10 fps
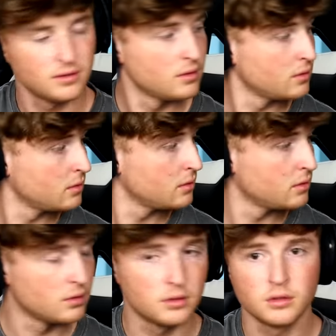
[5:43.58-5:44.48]

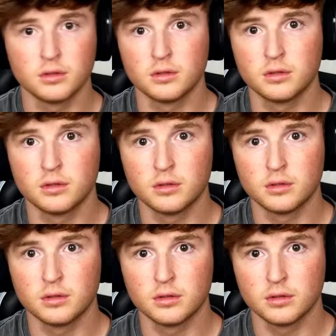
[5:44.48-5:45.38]

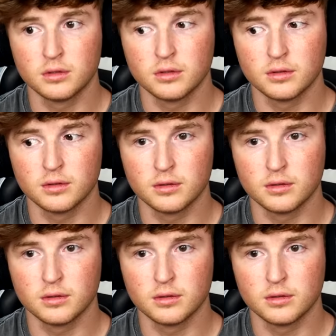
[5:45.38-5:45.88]
Nobody speaks.